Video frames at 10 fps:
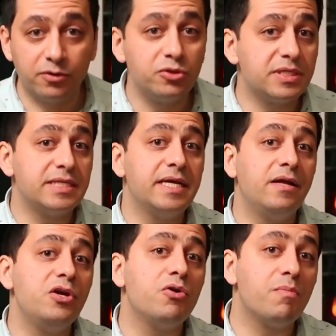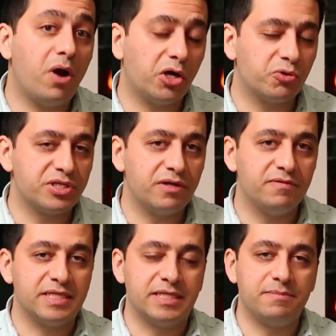how to scale your
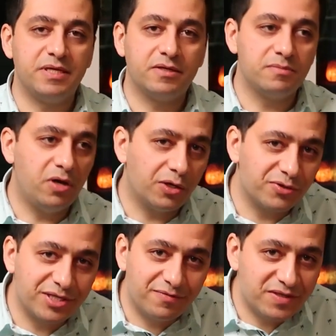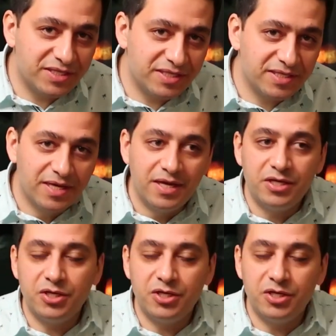microservices, because microservices,